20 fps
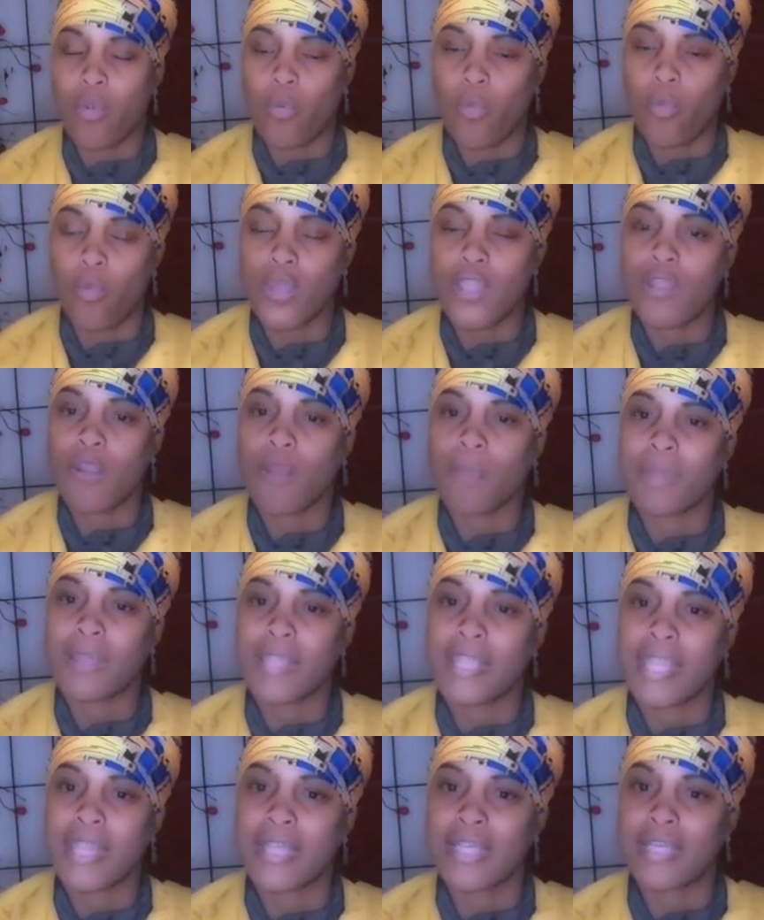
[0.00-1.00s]
We are
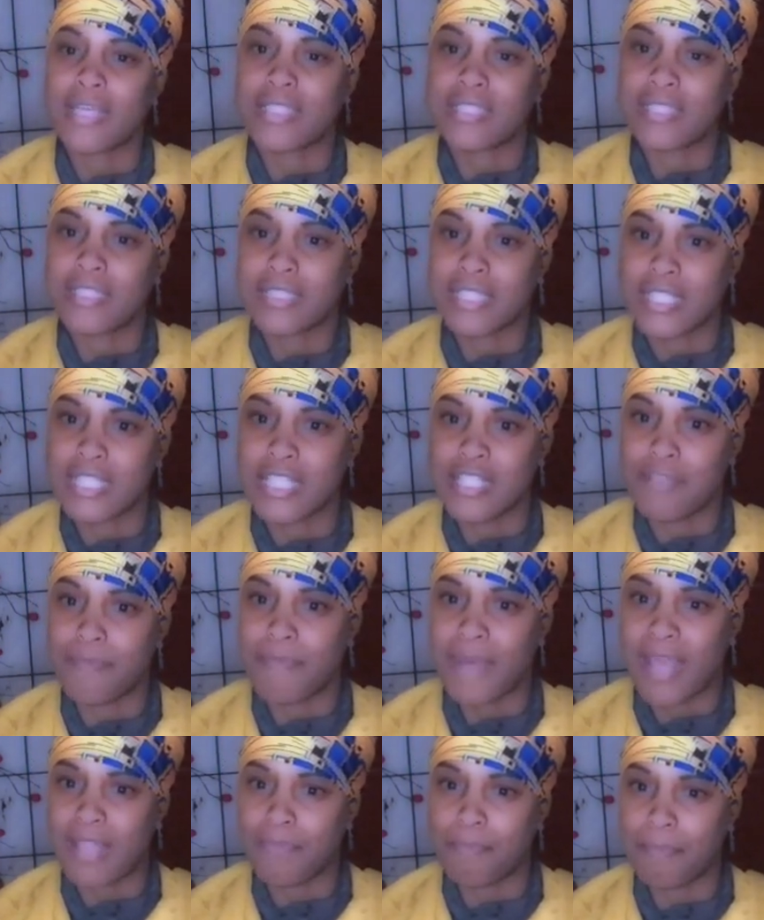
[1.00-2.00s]
planting a seed
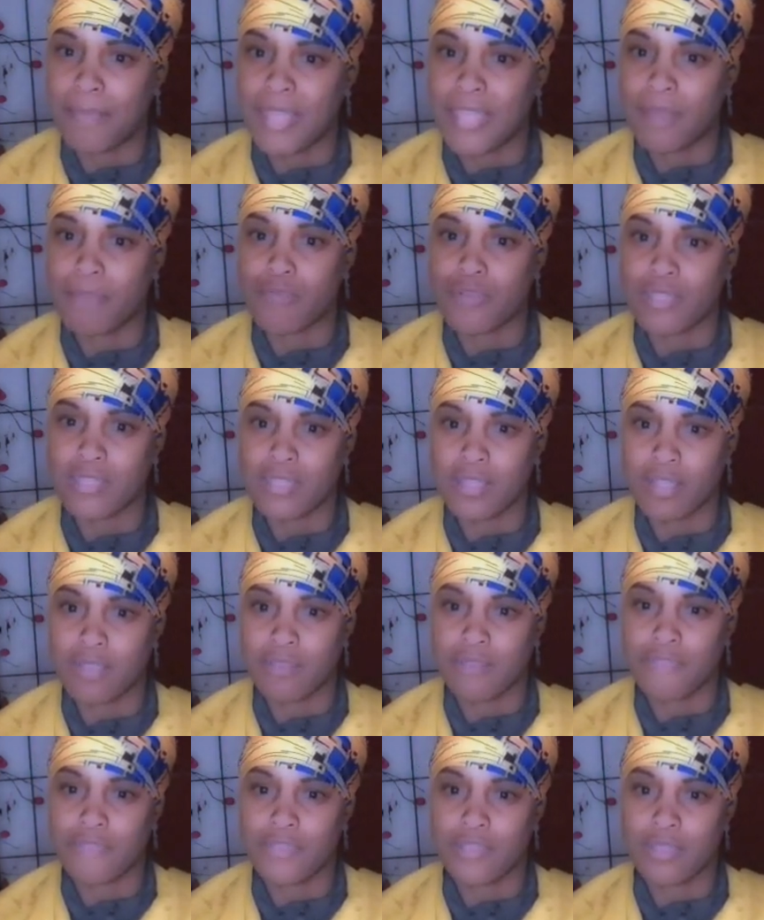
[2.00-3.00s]
by being
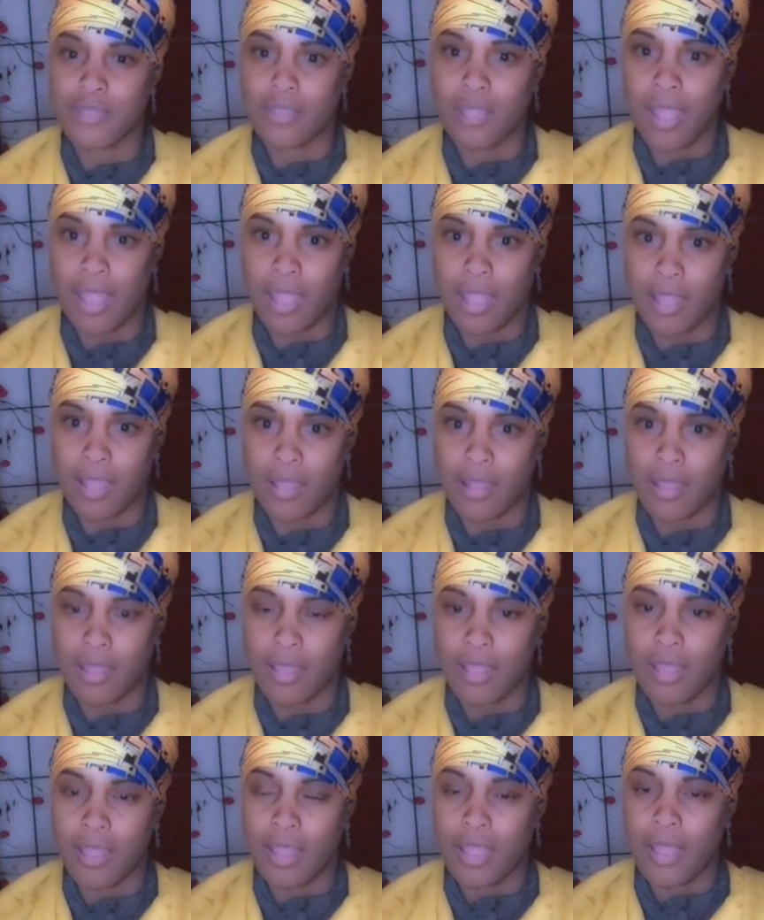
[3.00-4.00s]
productive today
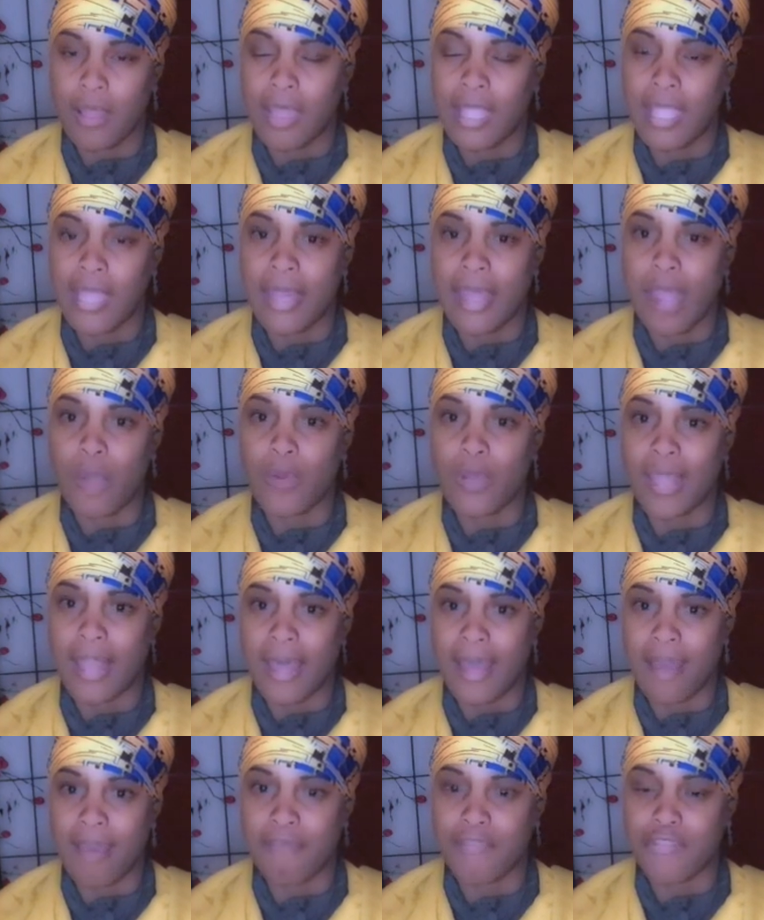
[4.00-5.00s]
in our
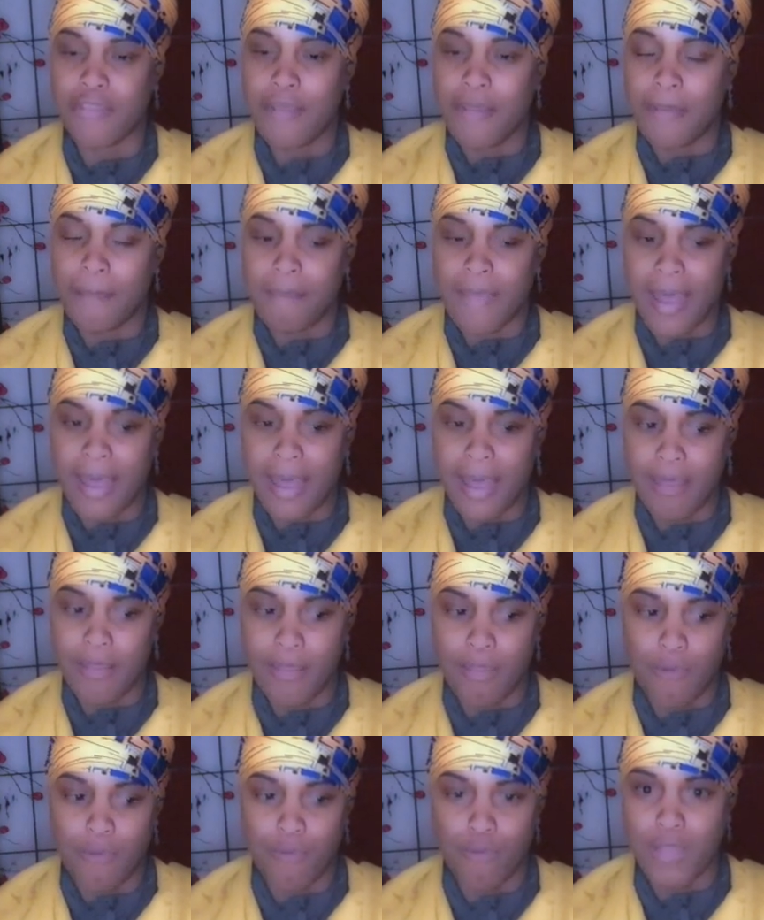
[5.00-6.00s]
lives, by
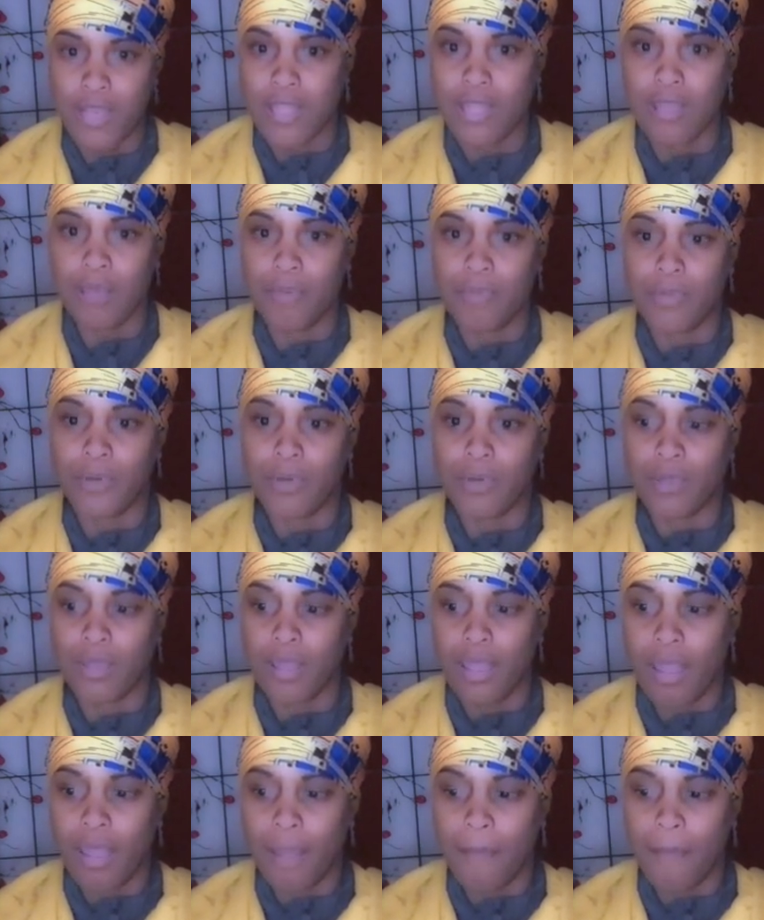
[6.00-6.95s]
reading a book,